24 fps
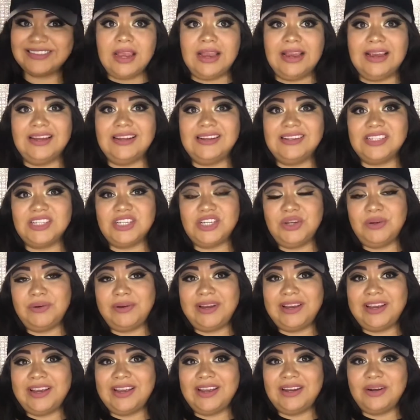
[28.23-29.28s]
And you
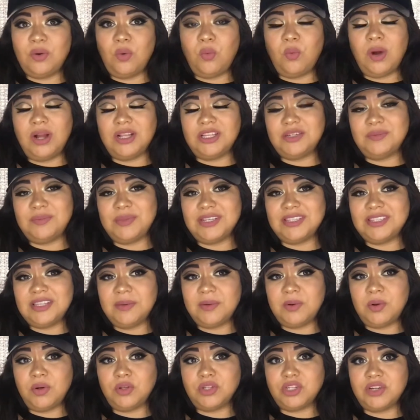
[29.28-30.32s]
can watch my
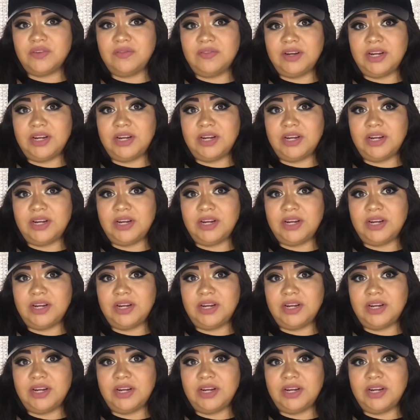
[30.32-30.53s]
Subculture